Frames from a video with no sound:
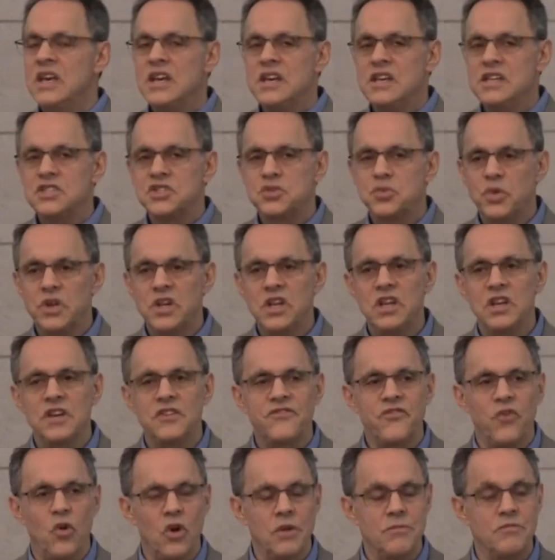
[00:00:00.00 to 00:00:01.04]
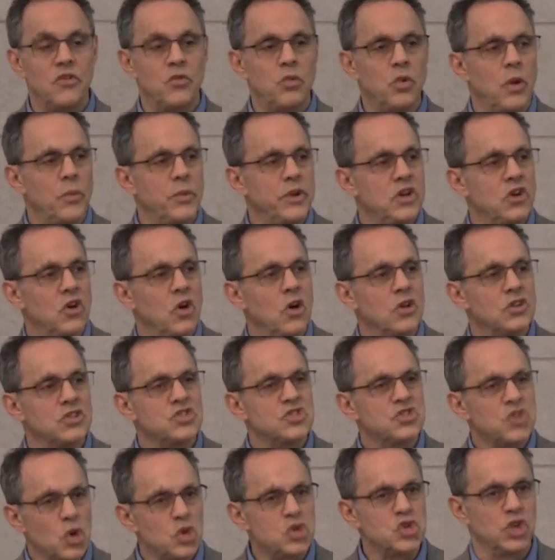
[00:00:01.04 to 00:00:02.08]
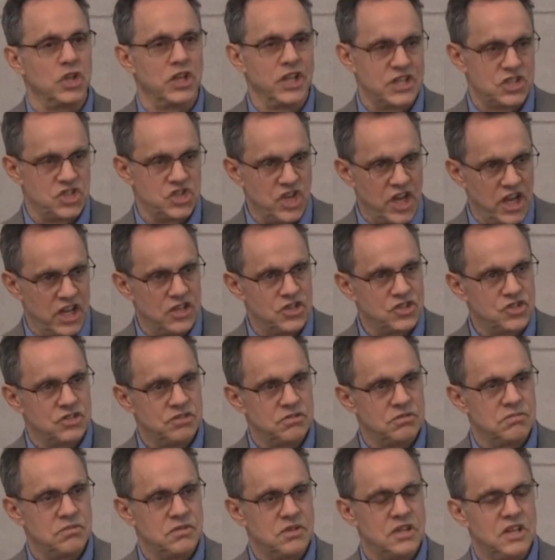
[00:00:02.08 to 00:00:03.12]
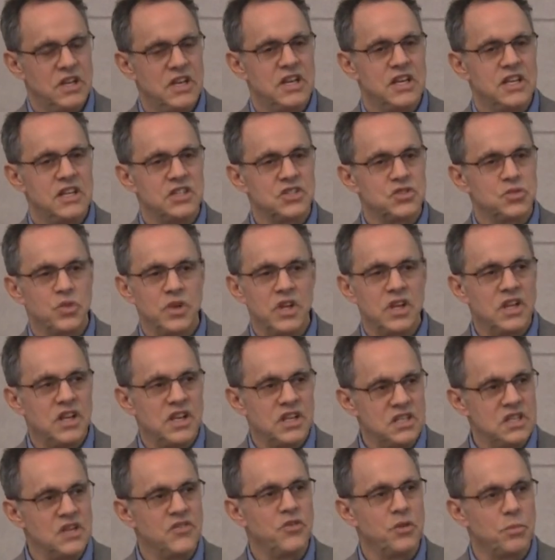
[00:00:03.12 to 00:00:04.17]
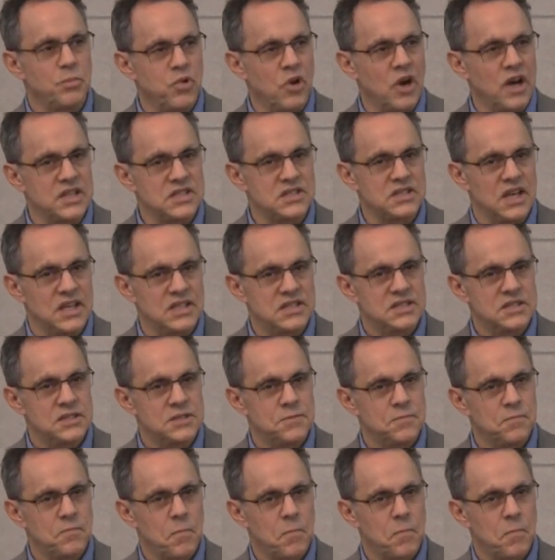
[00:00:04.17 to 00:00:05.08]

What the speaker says: It's really a form of what we call social exchange. It's really a different process.